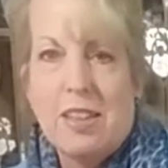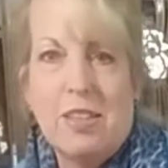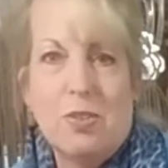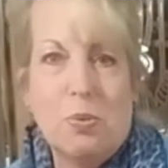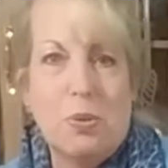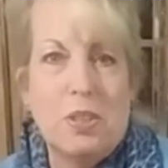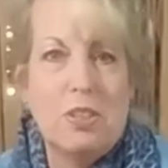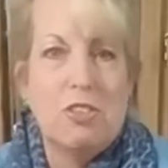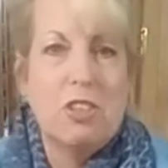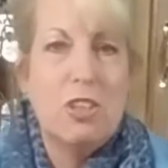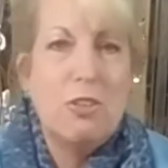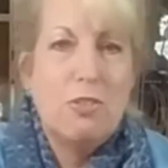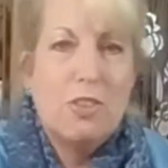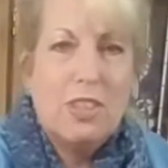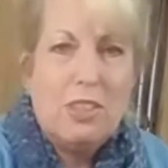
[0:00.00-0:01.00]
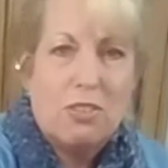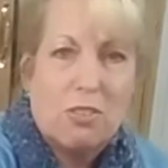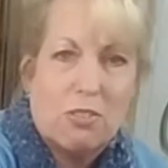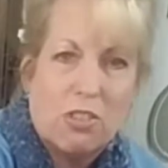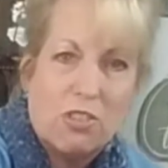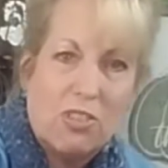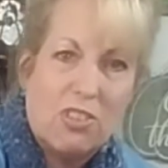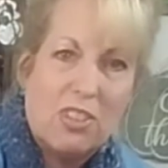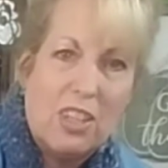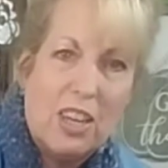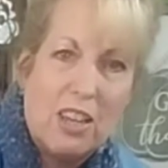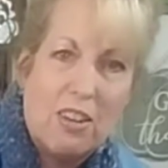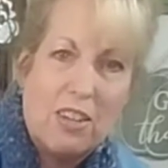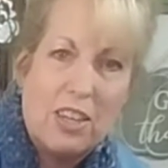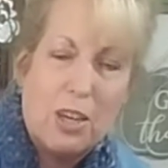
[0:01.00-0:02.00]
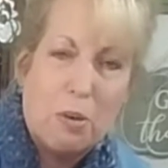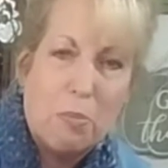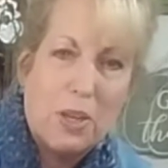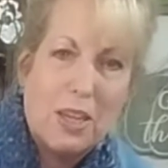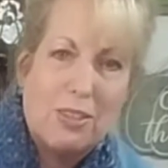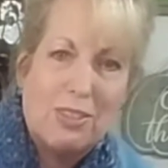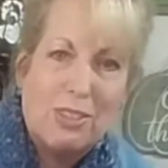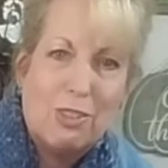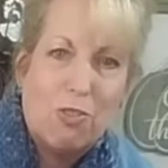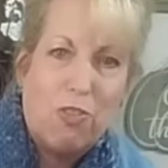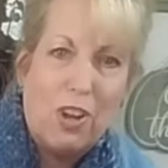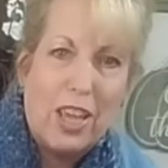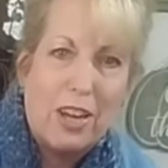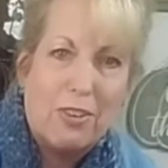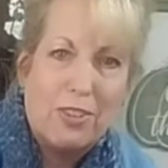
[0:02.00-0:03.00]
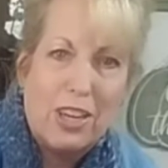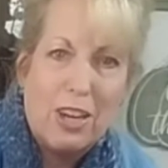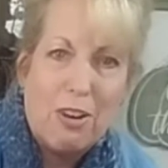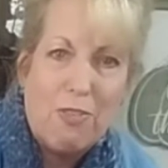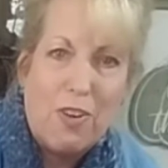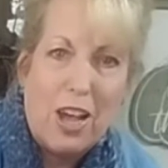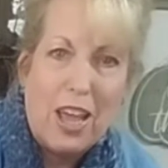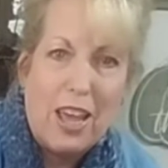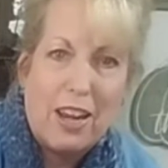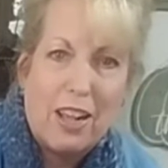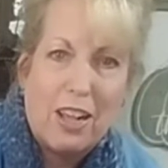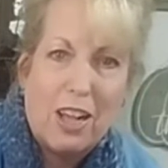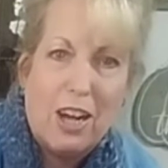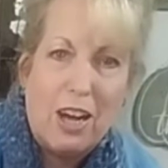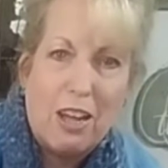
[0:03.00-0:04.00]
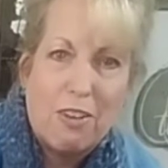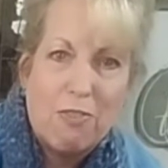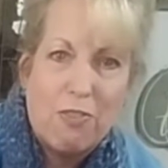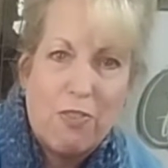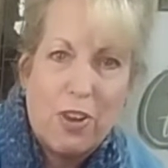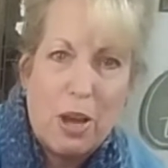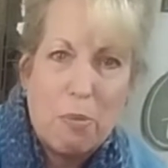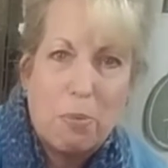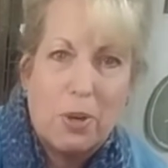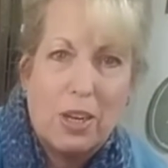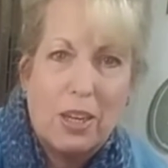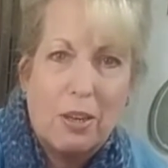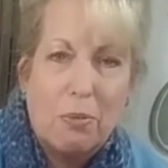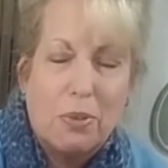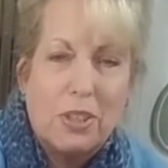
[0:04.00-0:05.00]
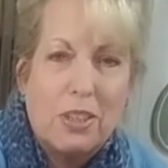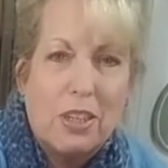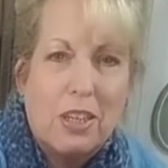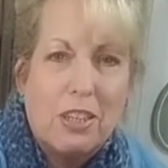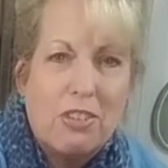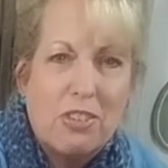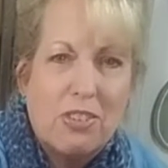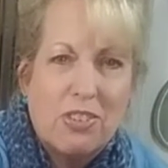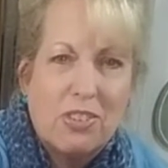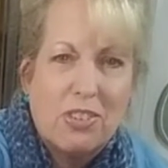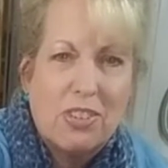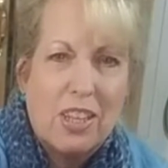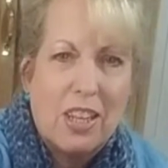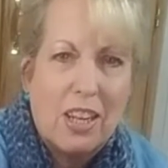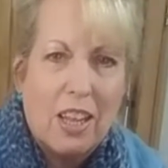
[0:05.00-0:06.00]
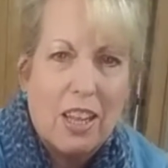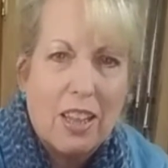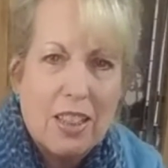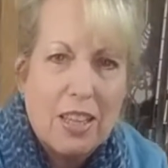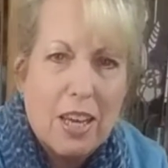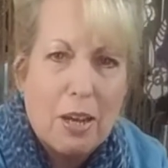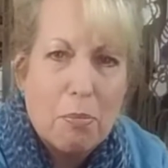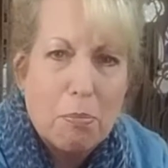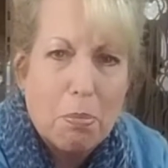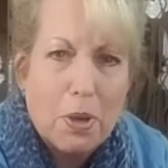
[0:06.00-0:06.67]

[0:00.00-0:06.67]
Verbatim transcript: This one is cute. These are just sitting on here because it's flannel. Now, if I had a cotton fabric, it would not just sit like that.